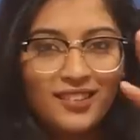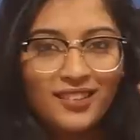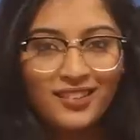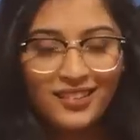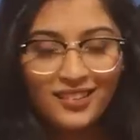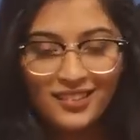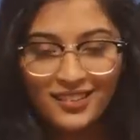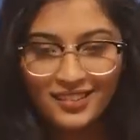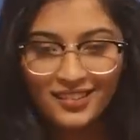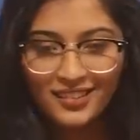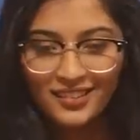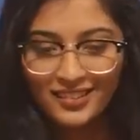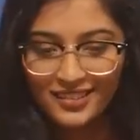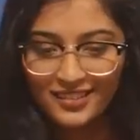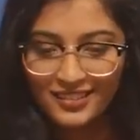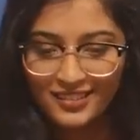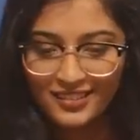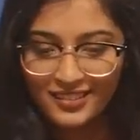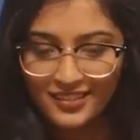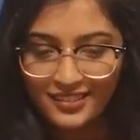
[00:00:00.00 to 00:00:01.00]

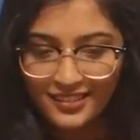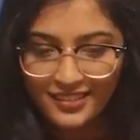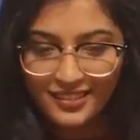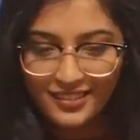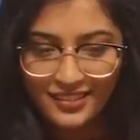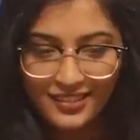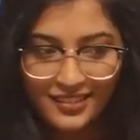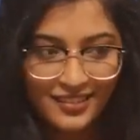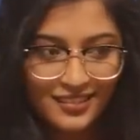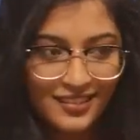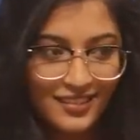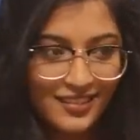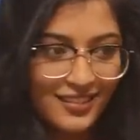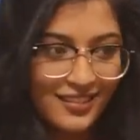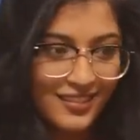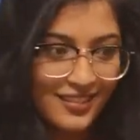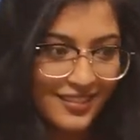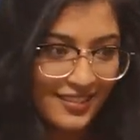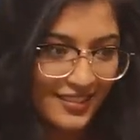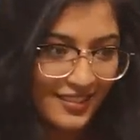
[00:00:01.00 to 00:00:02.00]

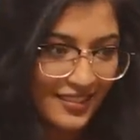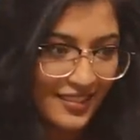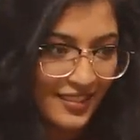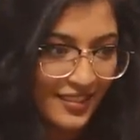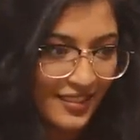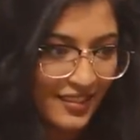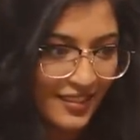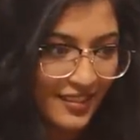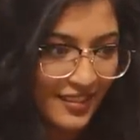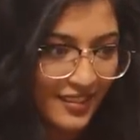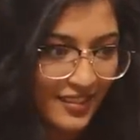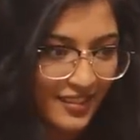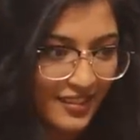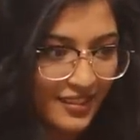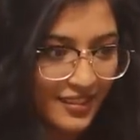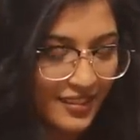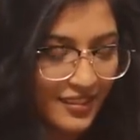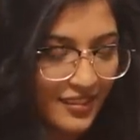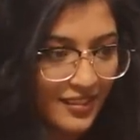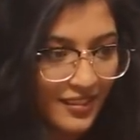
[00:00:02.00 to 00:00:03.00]

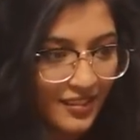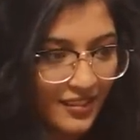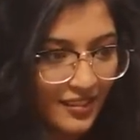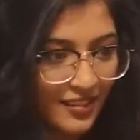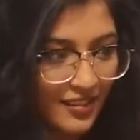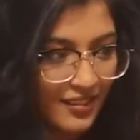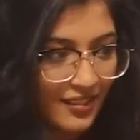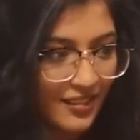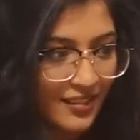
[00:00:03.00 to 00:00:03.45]
The person shown says nothing.